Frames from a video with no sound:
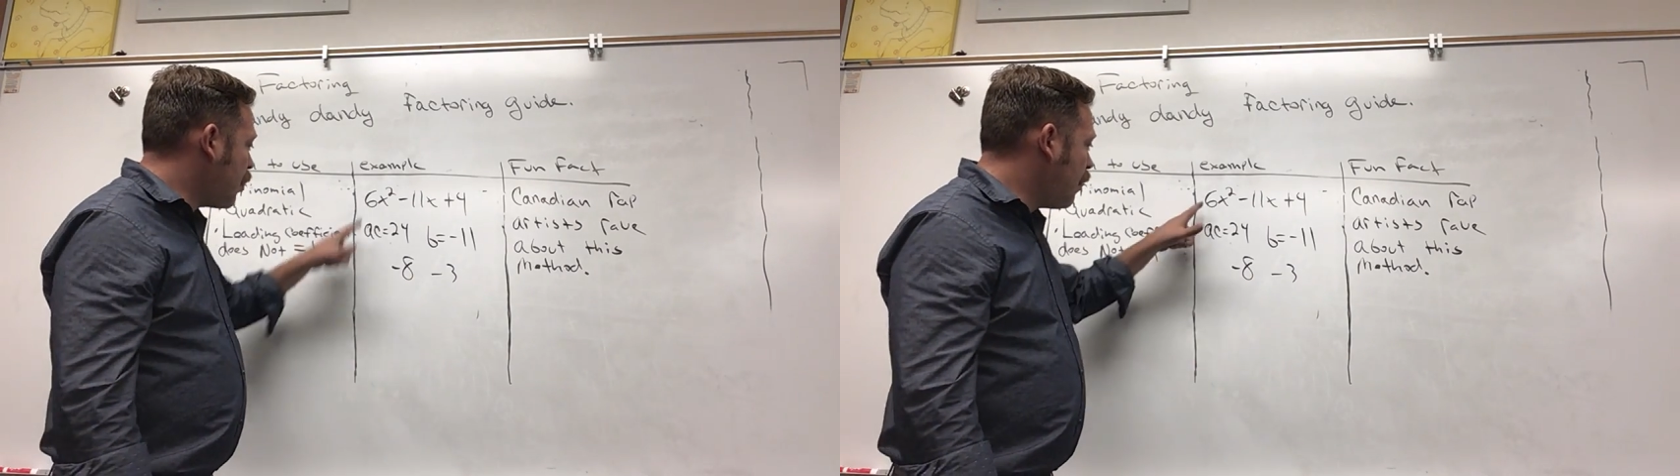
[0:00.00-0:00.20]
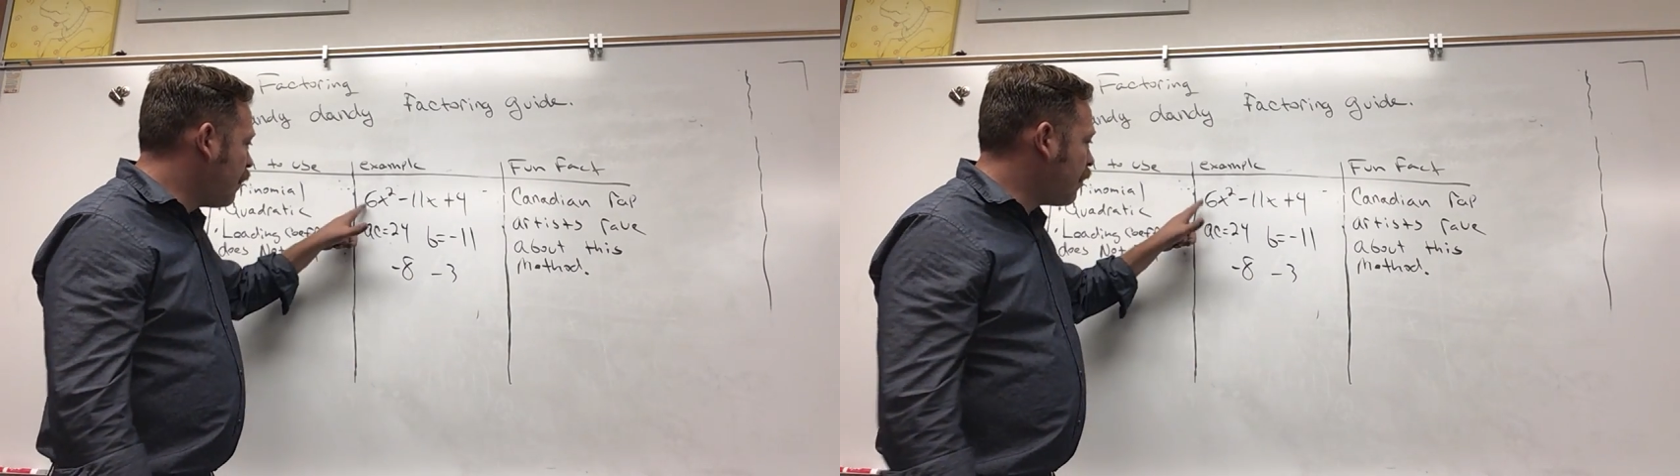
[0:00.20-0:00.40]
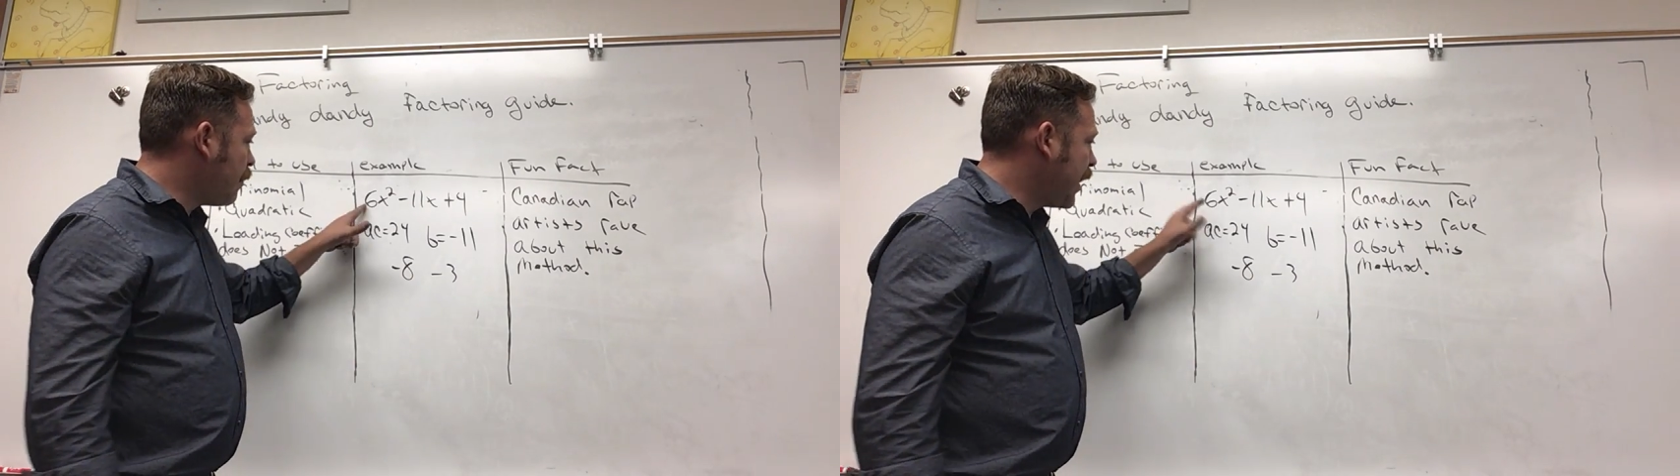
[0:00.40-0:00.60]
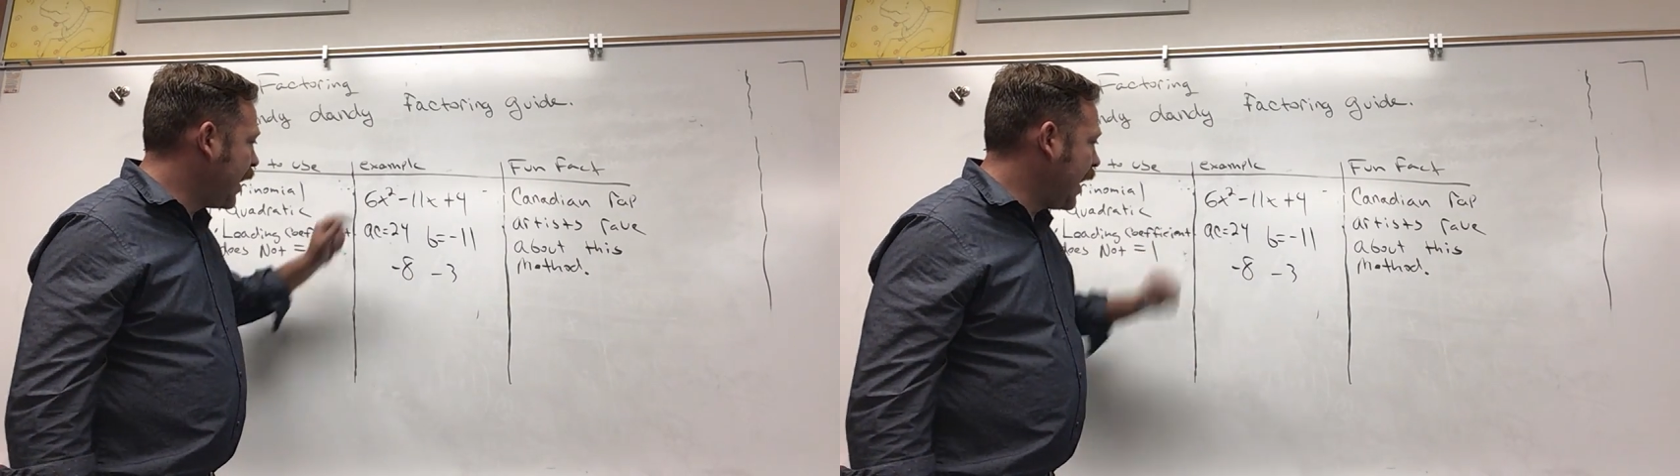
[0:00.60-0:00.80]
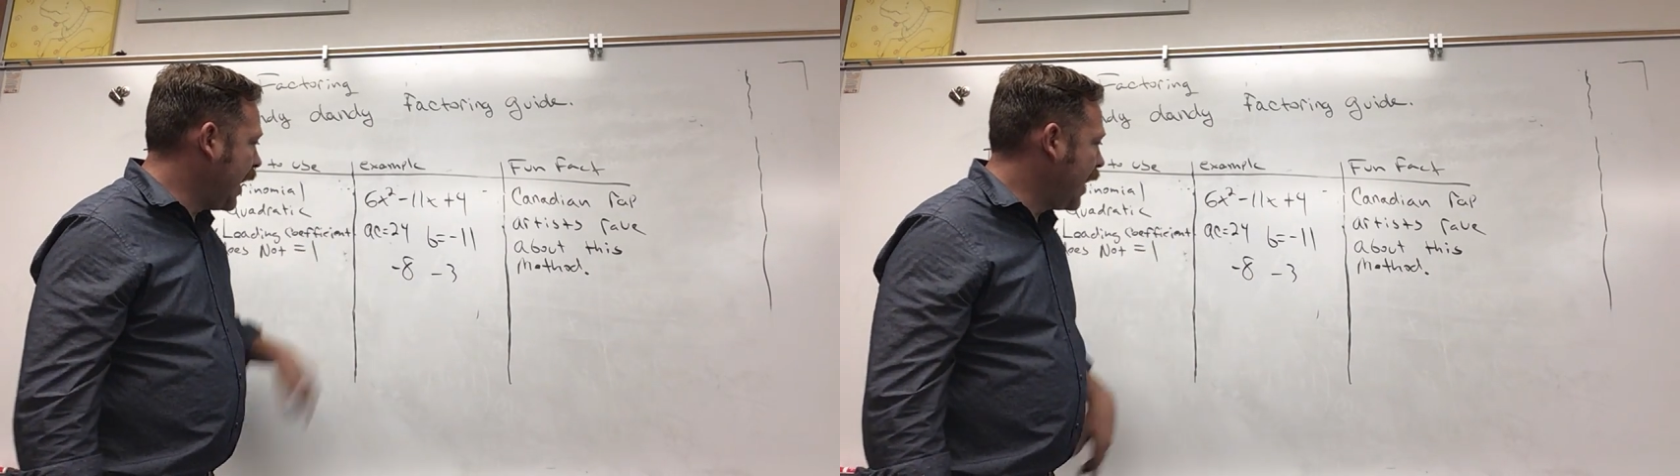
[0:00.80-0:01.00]
over my
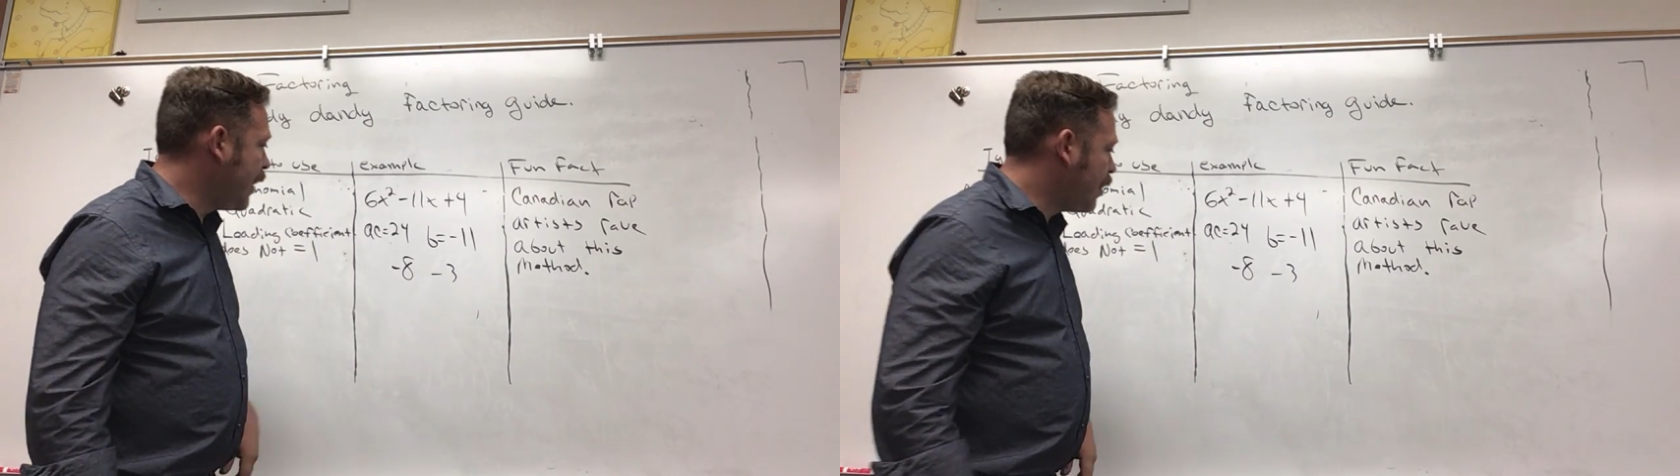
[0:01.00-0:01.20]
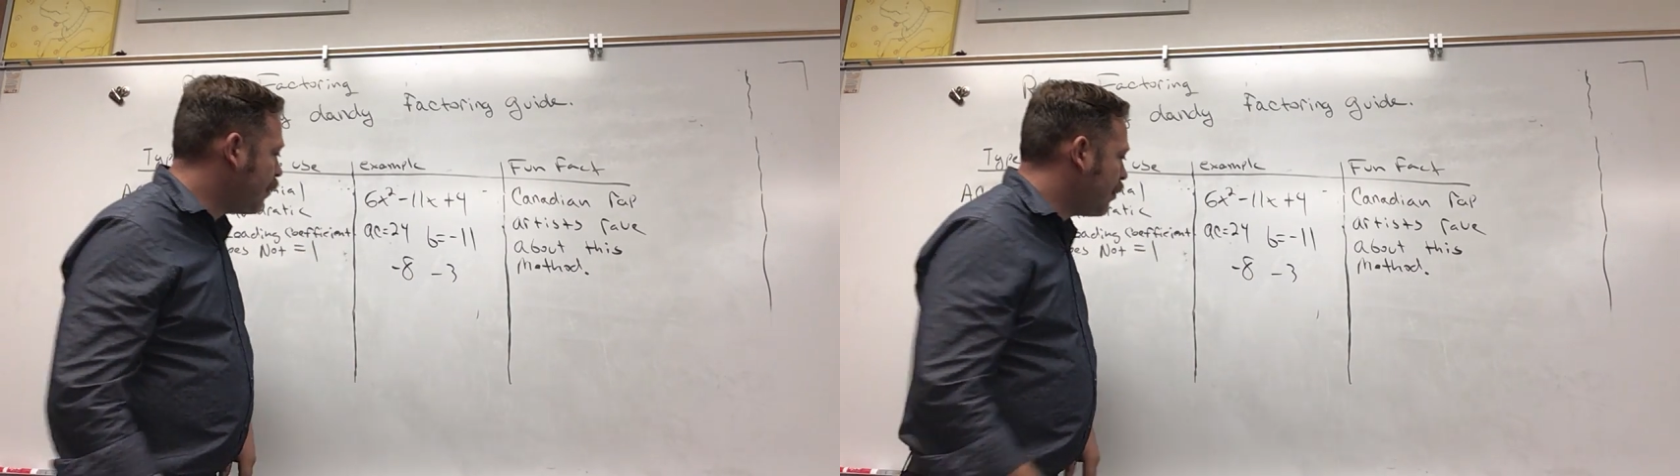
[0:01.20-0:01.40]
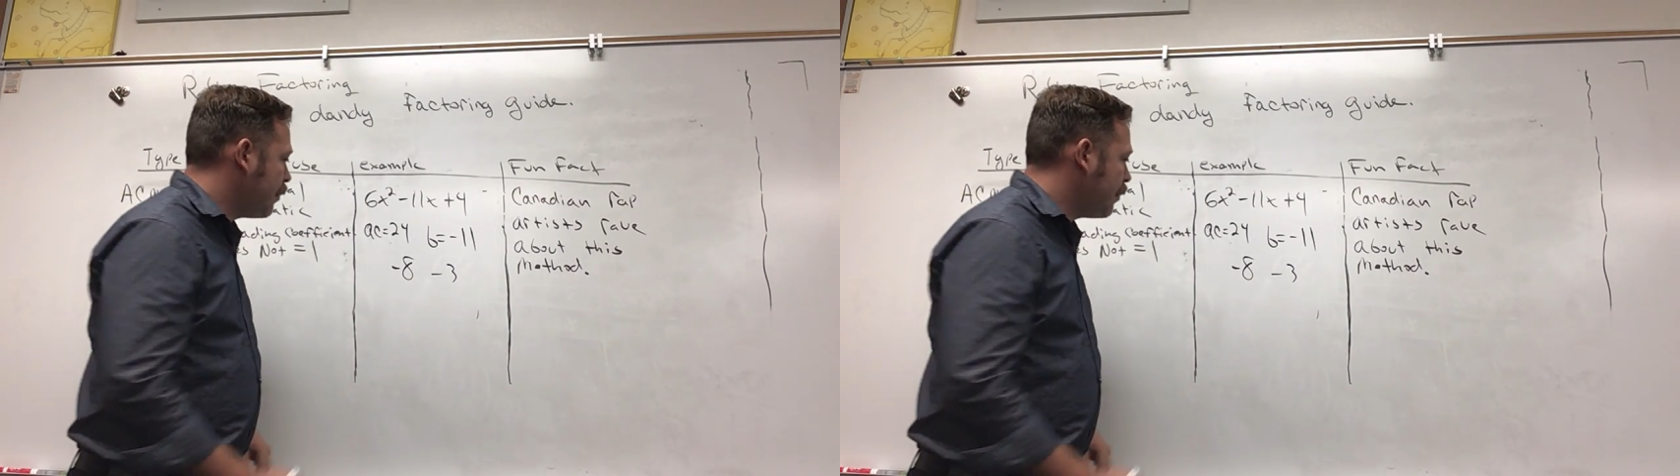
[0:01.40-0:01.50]
A number,